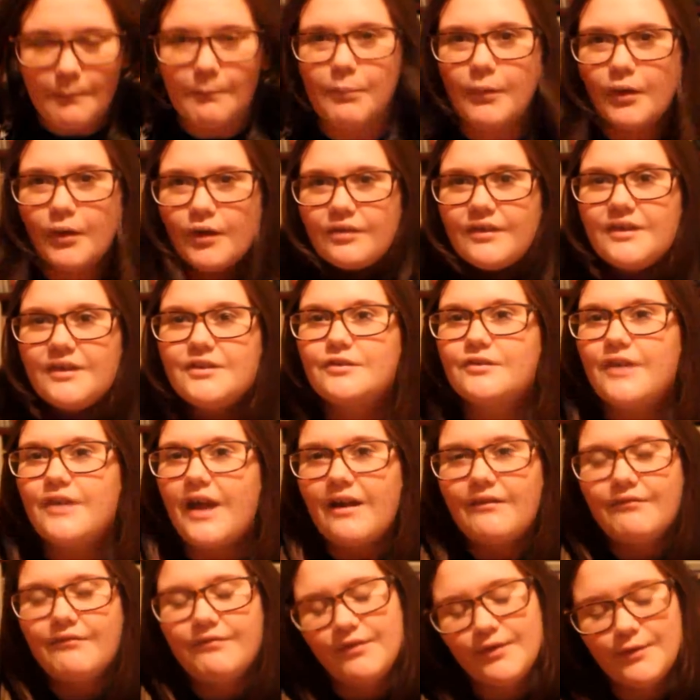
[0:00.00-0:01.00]
but they don't
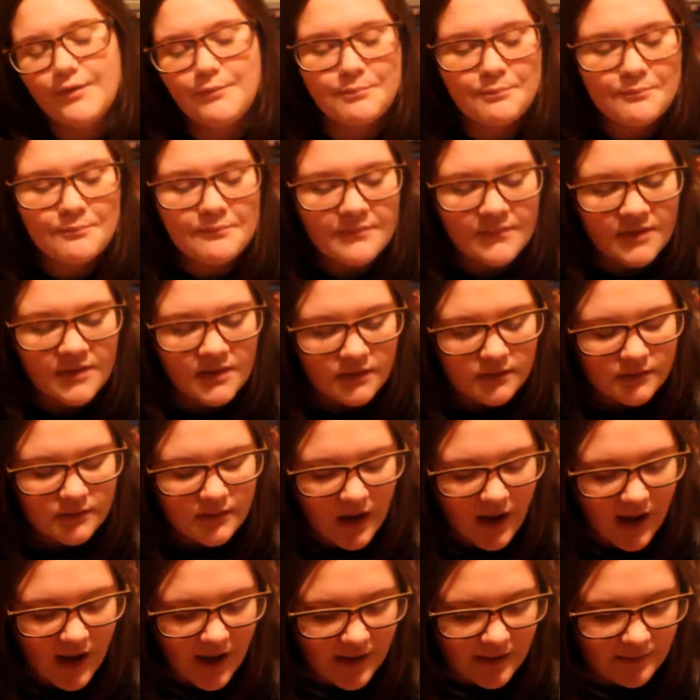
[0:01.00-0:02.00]
have them.
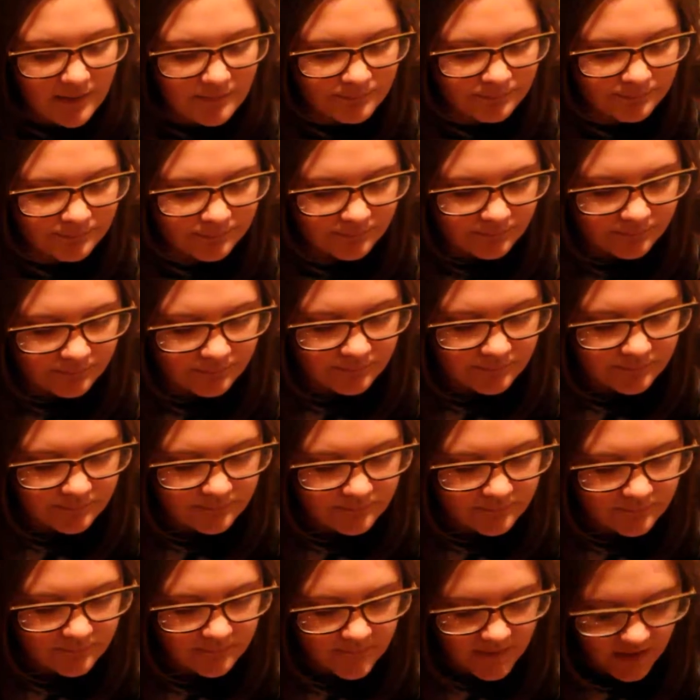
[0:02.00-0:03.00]

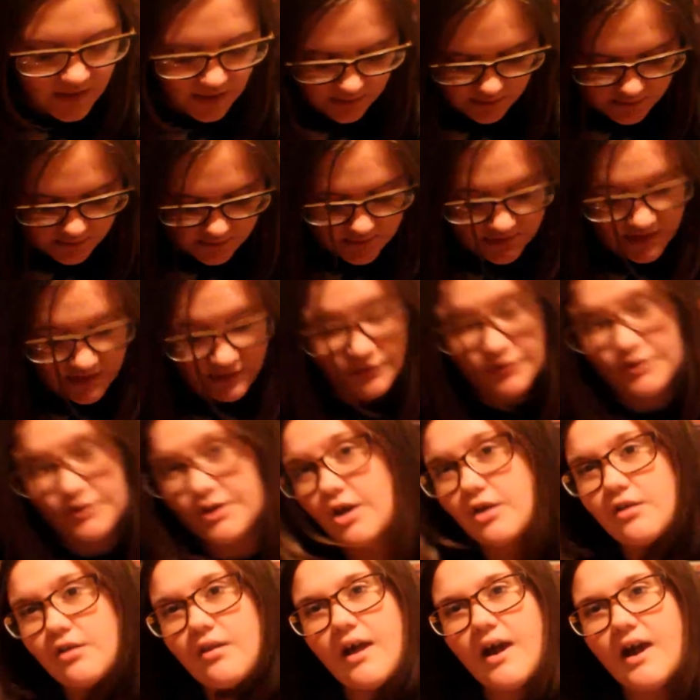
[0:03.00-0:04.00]
They're only
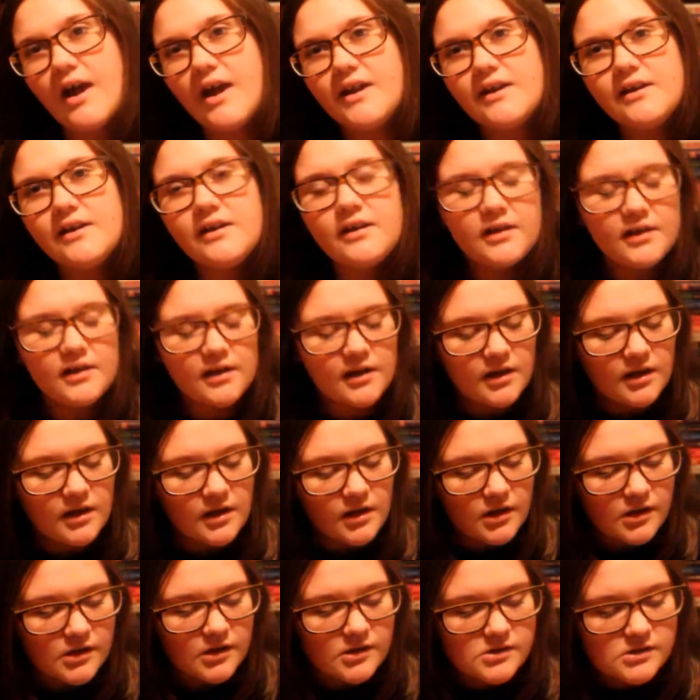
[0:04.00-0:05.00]
online.
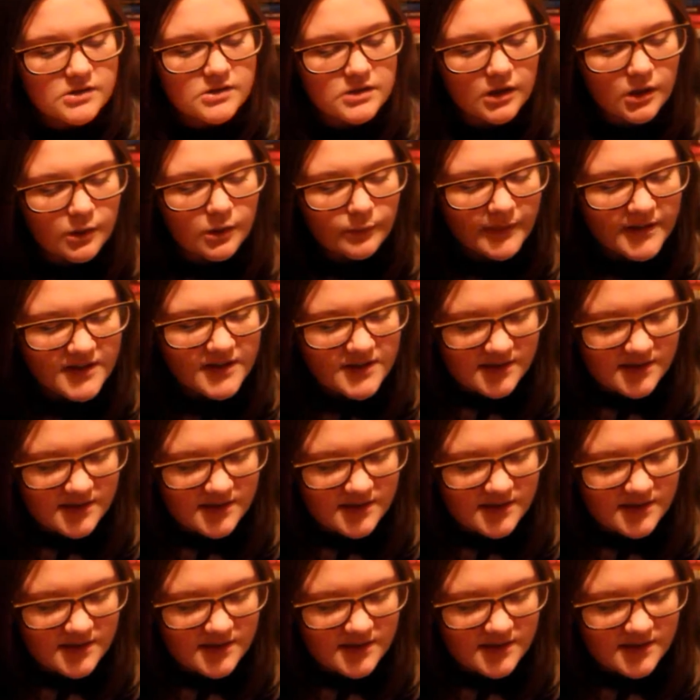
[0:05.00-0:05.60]
So we